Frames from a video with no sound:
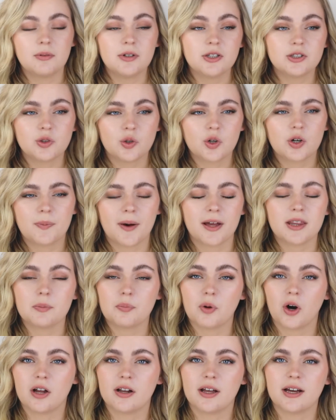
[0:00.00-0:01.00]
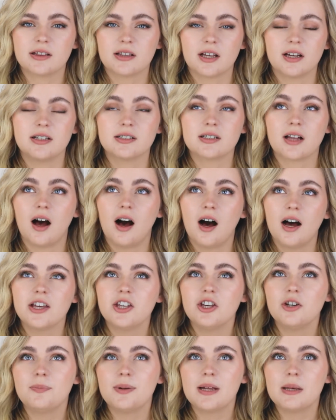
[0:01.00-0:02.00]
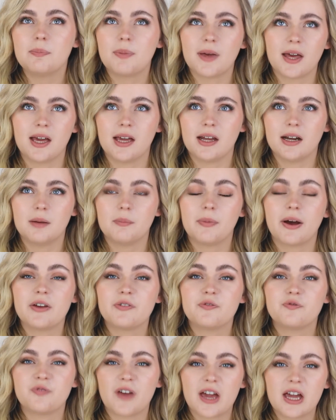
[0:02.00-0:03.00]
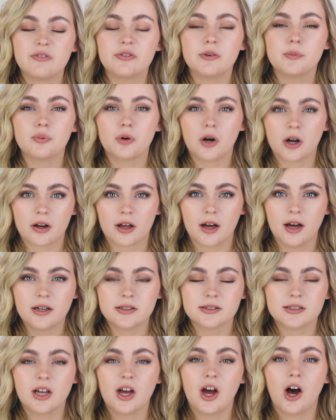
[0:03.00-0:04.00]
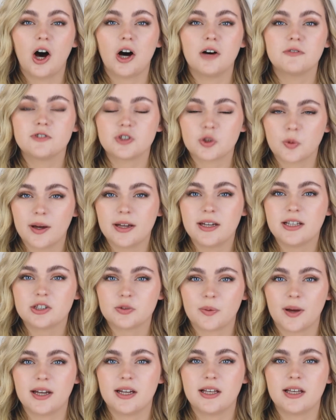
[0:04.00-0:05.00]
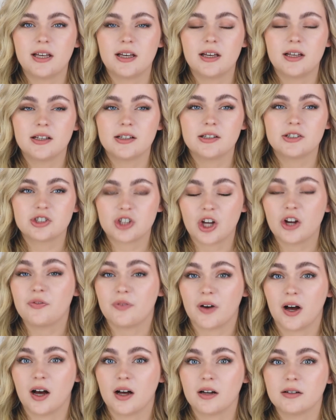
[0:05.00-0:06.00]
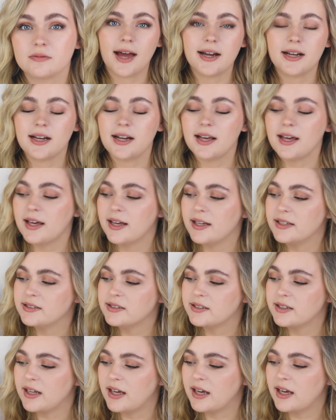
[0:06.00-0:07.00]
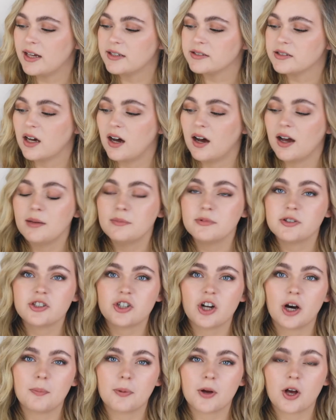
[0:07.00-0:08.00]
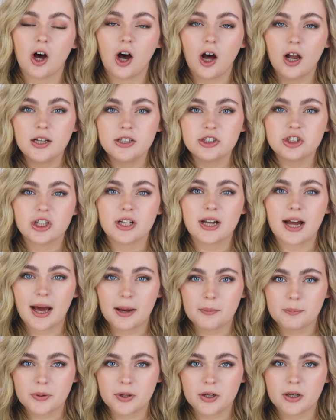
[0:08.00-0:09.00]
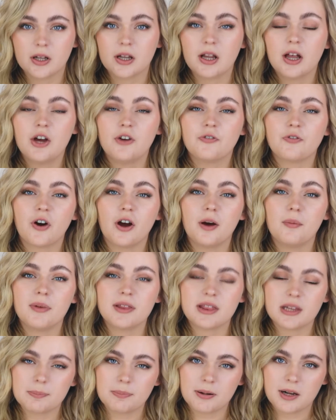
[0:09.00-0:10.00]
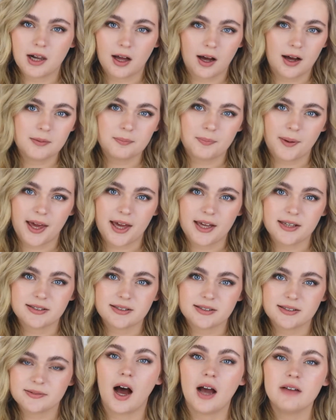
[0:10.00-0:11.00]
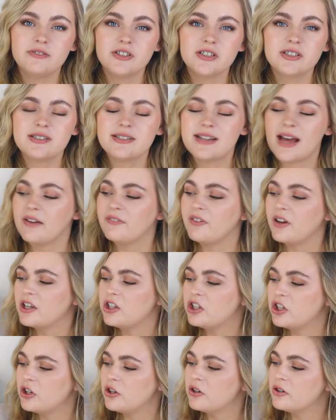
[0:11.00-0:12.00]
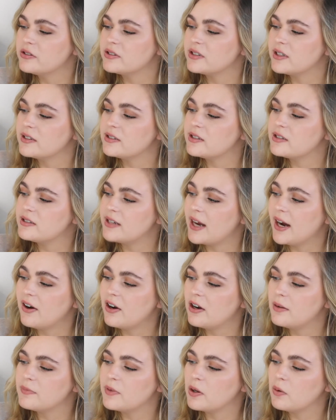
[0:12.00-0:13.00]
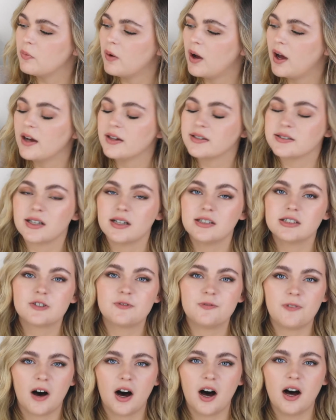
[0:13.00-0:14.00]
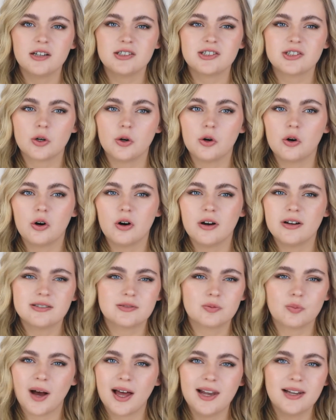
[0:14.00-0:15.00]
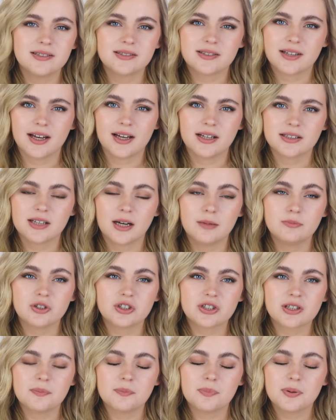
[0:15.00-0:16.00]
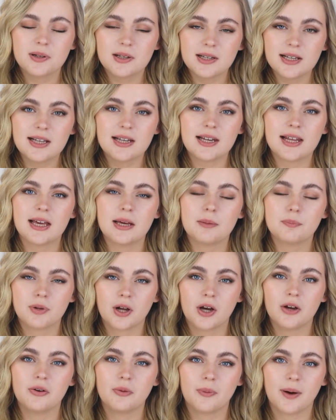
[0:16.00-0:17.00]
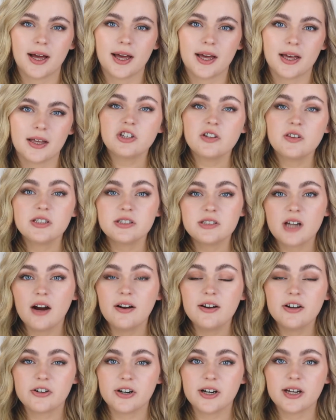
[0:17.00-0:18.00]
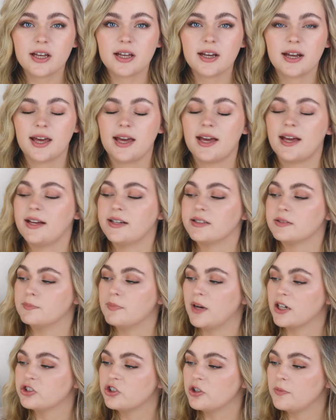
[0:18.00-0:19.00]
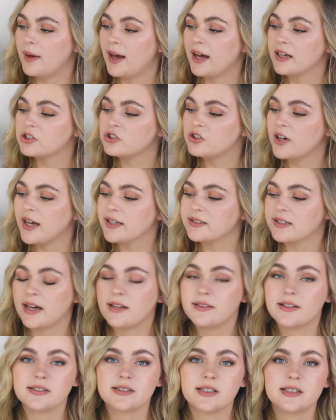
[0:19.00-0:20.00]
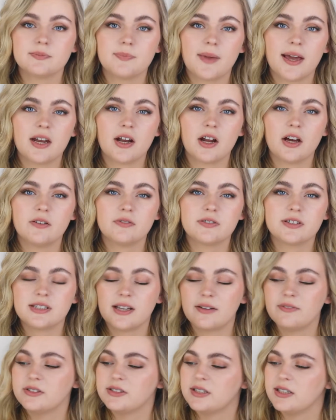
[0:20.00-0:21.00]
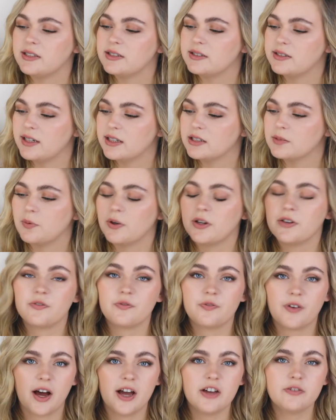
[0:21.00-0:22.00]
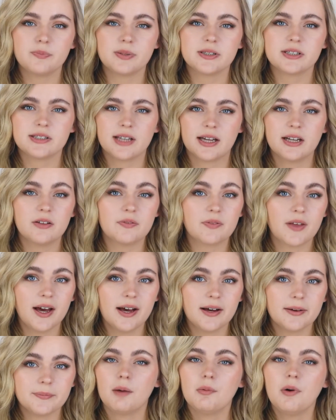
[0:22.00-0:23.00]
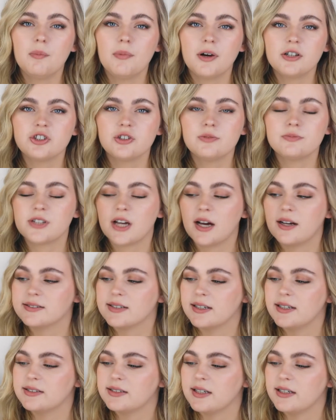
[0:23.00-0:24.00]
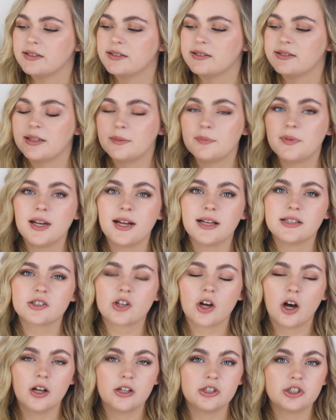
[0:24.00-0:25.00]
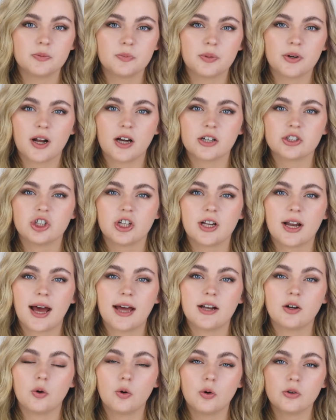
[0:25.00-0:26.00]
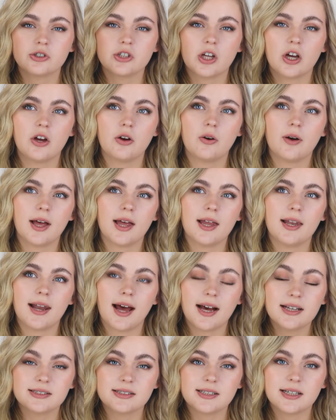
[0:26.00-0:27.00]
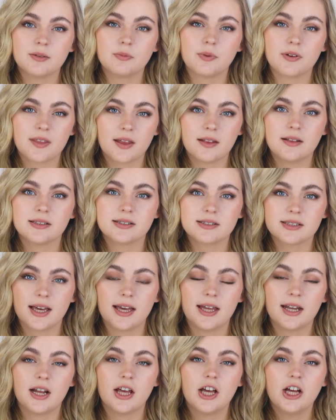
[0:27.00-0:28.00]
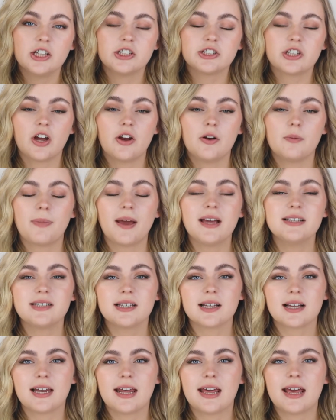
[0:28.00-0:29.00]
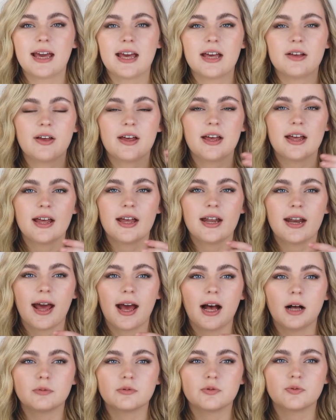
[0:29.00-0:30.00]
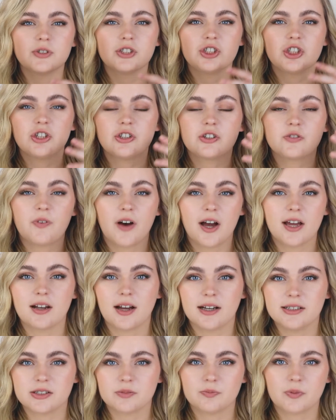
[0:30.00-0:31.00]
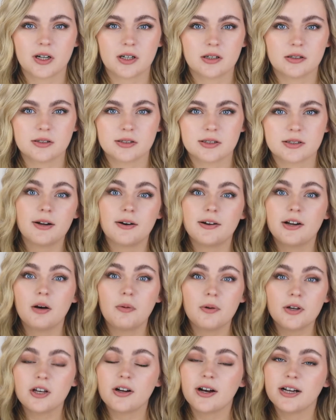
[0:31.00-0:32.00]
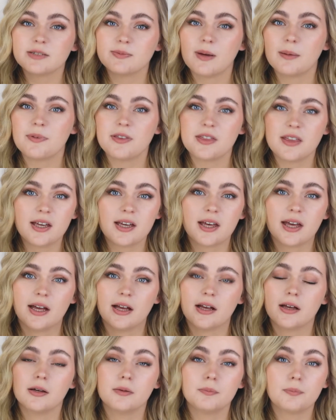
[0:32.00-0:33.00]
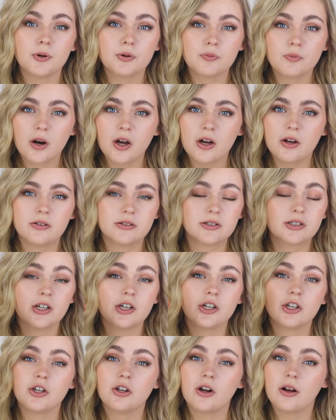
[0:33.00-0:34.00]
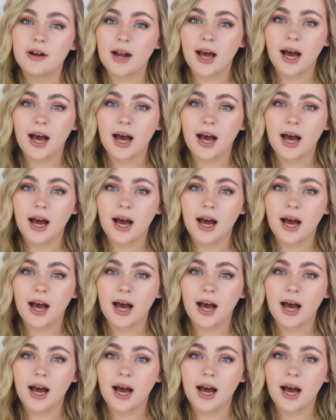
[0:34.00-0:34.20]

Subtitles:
want to talk about the product that has arguably been my favorite product of 2020 so far, and it is the Time Stop Collagen Ampule from the Plant Base. I've just never used a serum that works as fast or as well as this. I'm just completely blown away. So the star ingredient here is mushroom extract, and this is made of 76.5% of that. And what mushroom does is it stimulates collagen production and also elastin within the skin. So basically it helps reduce fine lines and wrinkles. Now I know what you guys might be thinking, but Rose, you don't